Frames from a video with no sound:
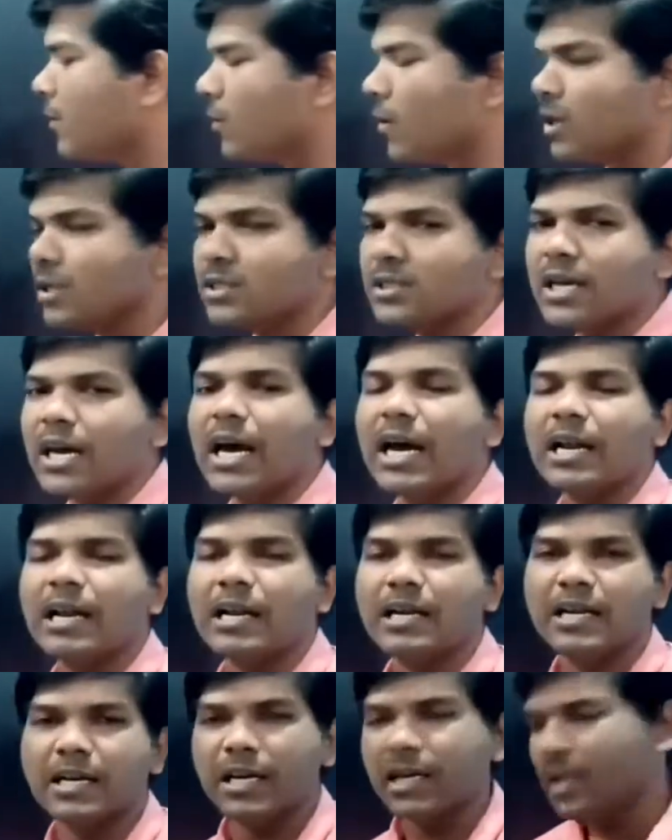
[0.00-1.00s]
was
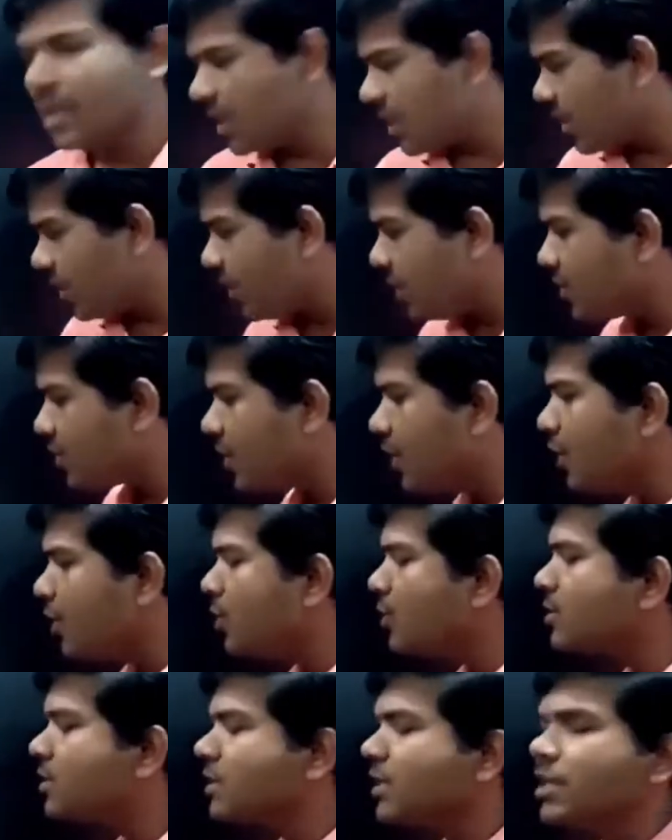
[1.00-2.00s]
earlier
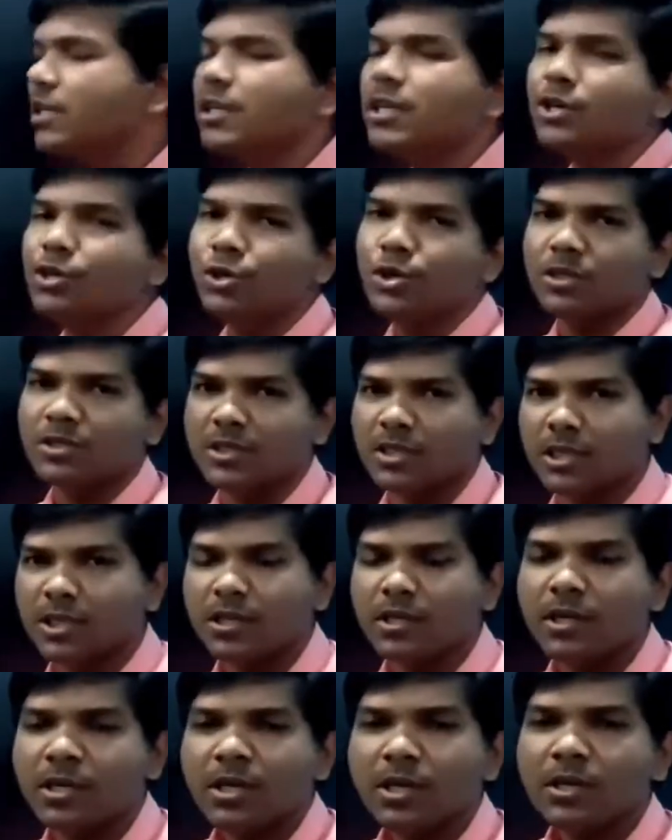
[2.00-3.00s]
introduced in the
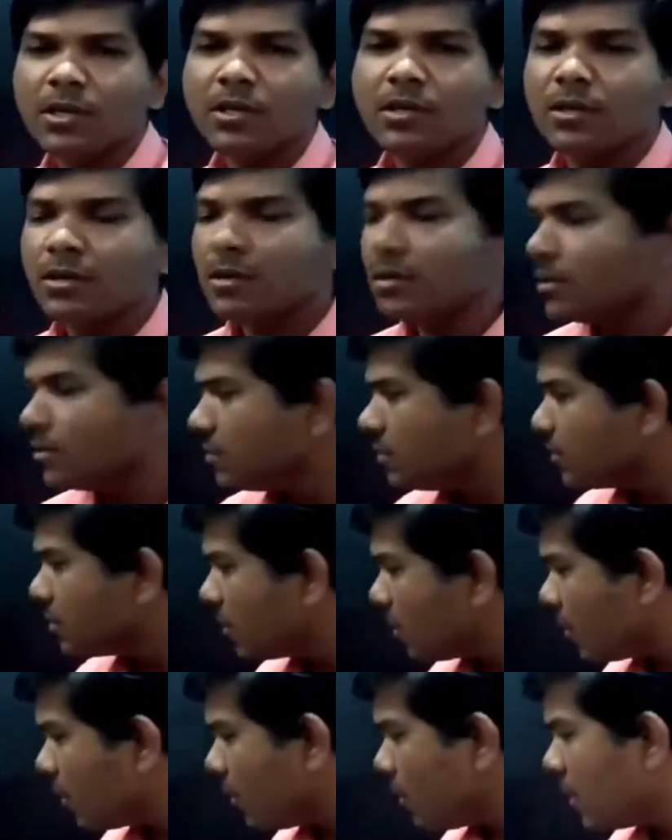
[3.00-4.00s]
USA.
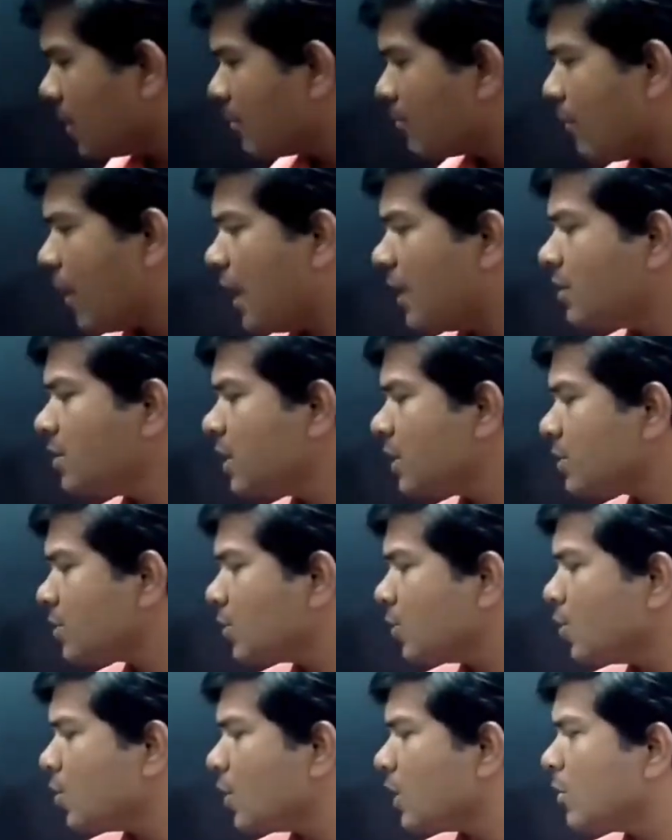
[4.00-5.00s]
So
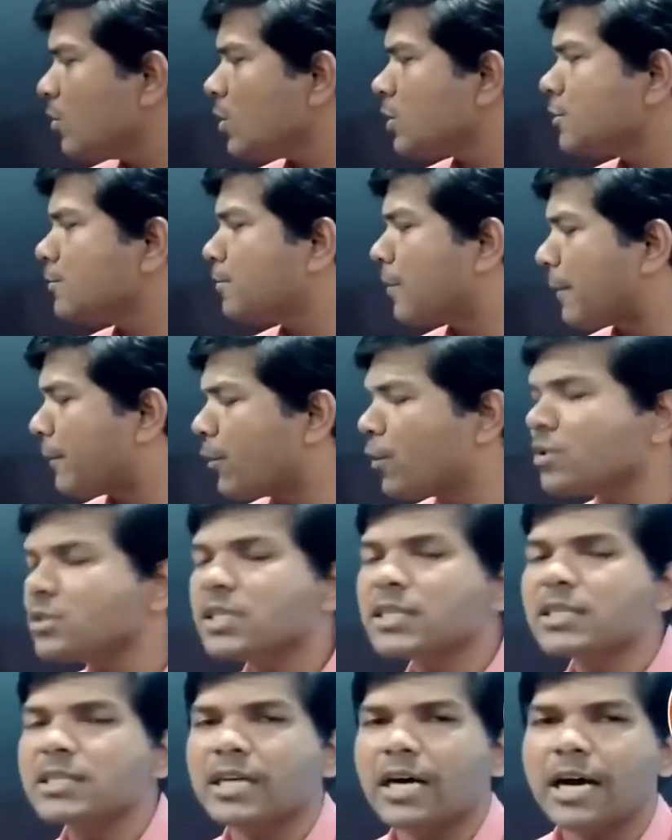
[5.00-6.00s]
Montesquieu he was
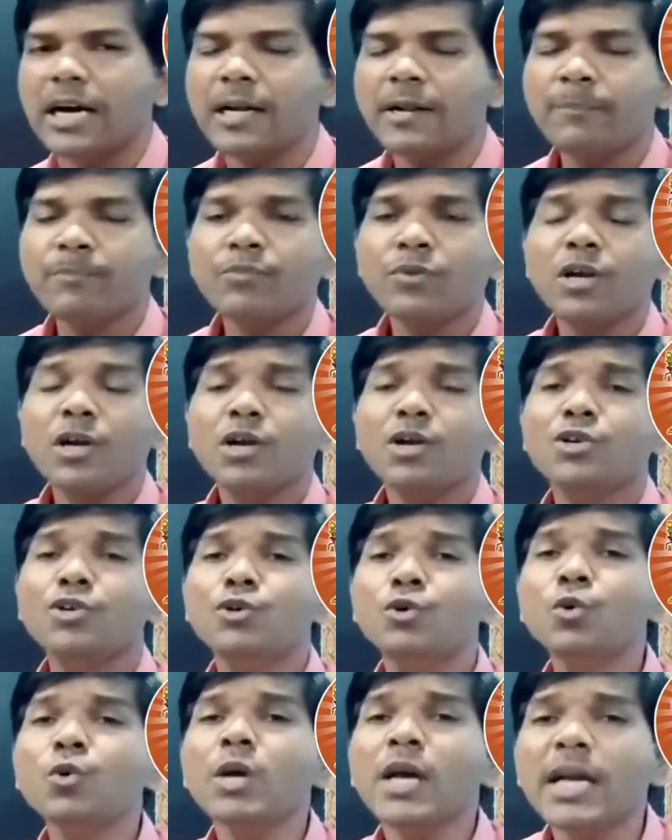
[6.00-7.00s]
proposing that
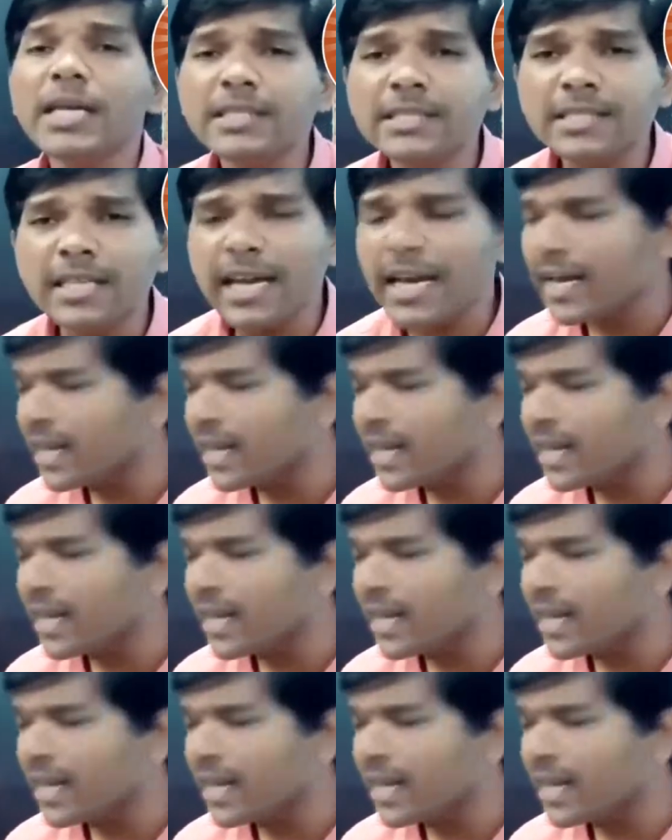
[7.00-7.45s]
USA